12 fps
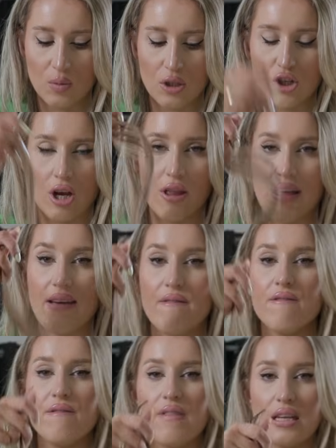which are the
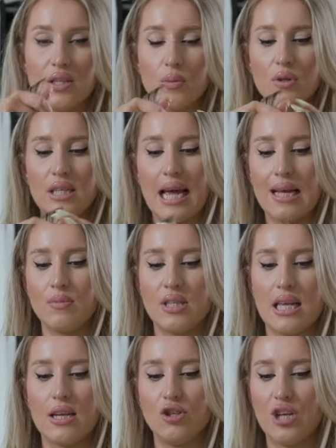invisible tapes,
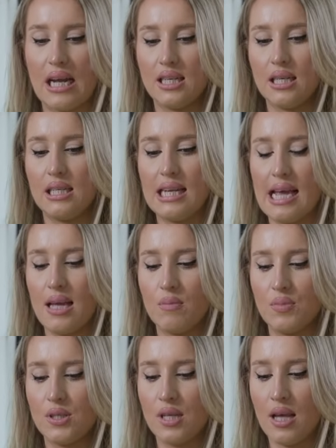the injected
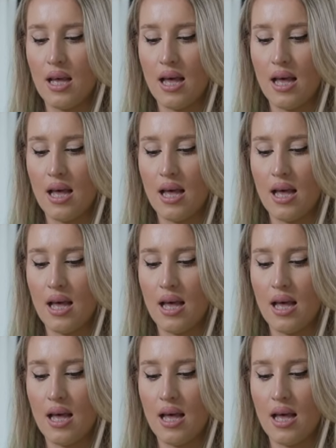tapes.